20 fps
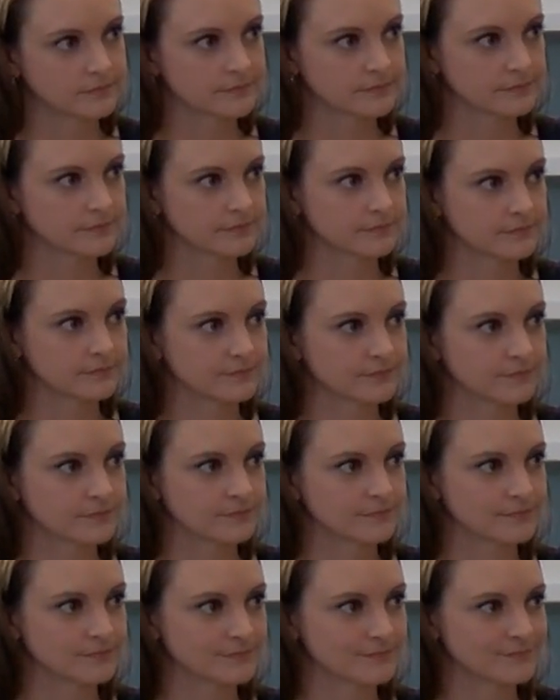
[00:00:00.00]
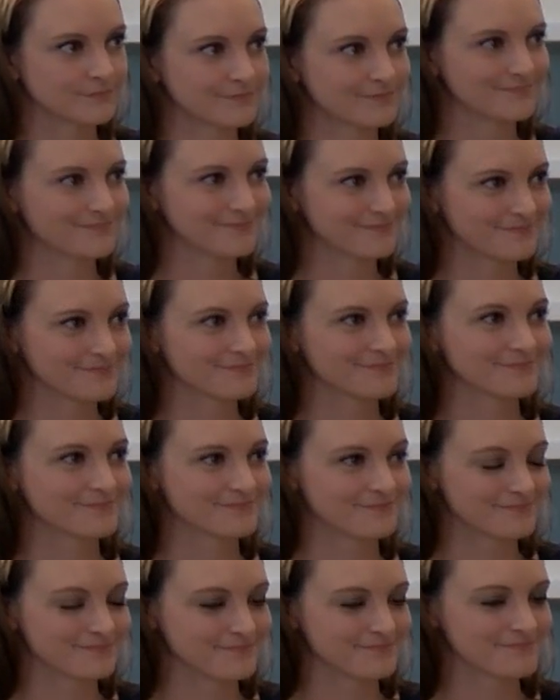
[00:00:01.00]

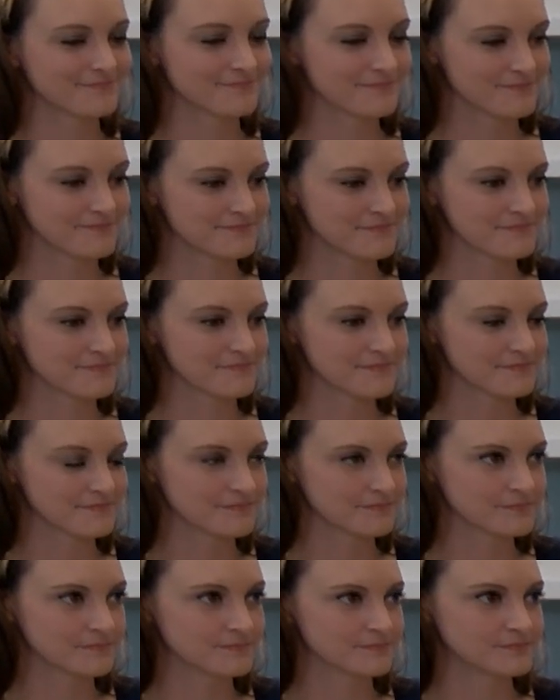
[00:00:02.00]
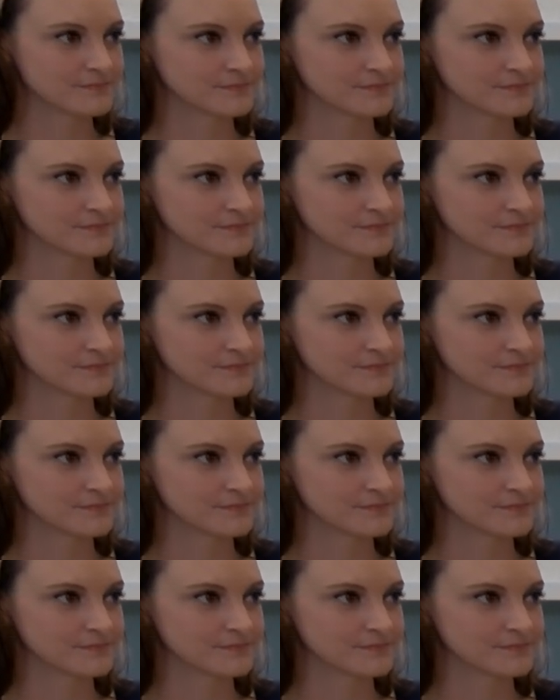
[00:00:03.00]
The person shown says nothing.